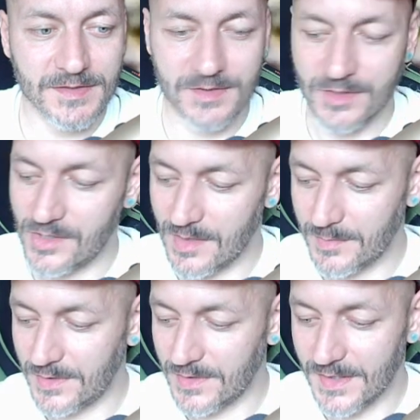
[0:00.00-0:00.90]
jump
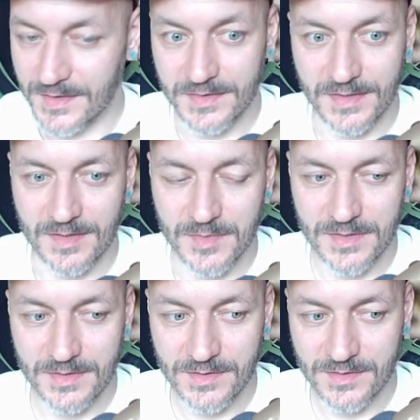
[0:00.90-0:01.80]
to the next
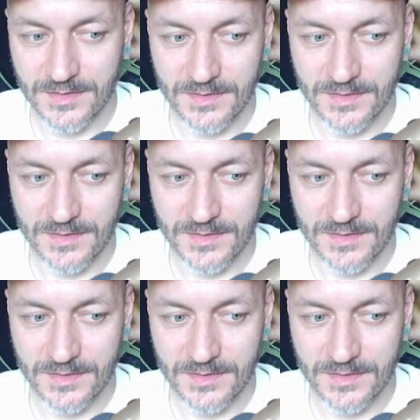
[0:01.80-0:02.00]
image.